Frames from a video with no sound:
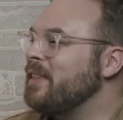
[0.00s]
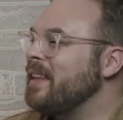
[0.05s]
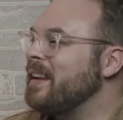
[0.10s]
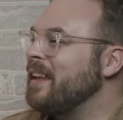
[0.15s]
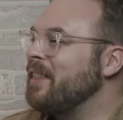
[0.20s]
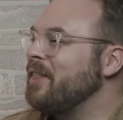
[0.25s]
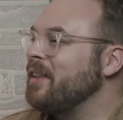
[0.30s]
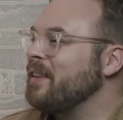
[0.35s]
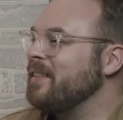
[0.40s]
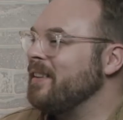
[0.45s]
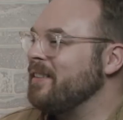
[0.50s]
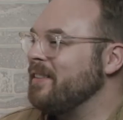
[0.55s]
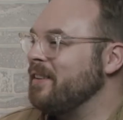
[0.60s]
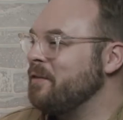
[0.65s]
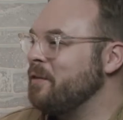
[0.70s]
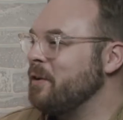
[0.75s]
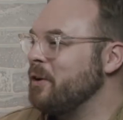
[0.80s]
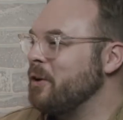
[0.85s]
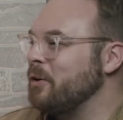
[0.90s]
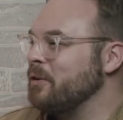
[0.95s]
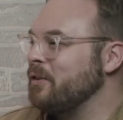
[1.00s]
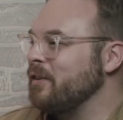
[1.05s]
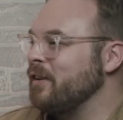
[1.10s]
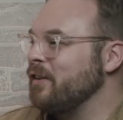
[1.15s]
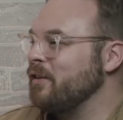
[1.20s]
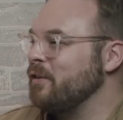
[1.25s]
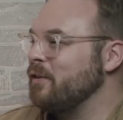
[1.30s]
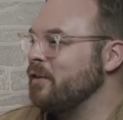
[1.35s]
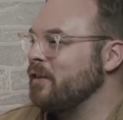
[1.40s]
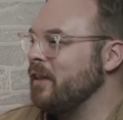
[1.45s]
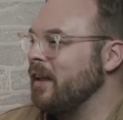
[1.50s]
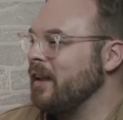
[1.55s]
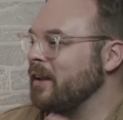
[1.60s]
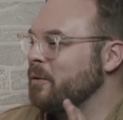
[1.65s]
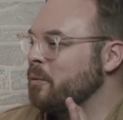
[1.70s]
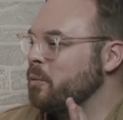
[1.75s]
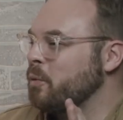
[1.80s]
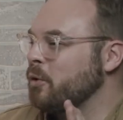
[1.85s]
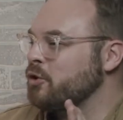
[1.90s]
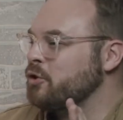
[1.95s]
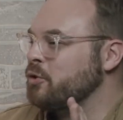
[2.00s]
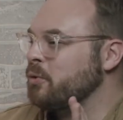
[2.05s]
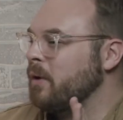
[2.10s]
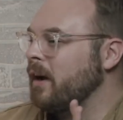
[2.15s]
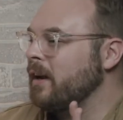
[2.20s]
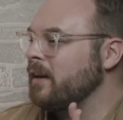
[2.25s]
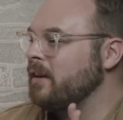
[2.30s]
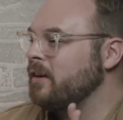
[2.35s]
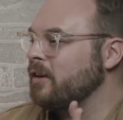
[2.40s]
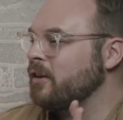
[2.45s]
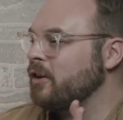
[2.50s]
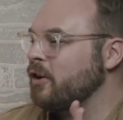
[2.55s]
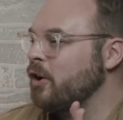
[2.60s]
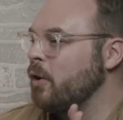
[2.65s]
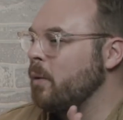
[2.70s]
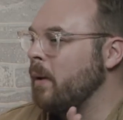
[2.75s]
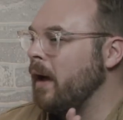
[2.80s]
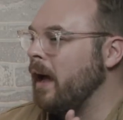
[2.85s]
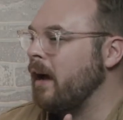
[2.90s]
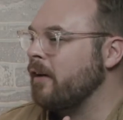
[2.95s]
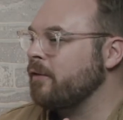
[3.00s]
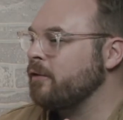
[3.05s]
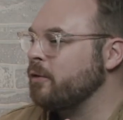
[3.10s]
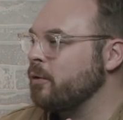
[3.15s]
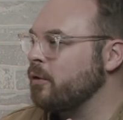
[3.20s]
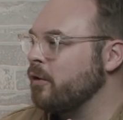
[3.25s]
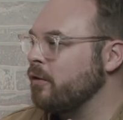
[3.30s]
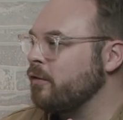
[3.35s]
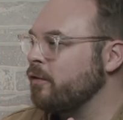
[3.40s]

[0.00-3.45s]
then I think the difficulty is like we're trying to go after the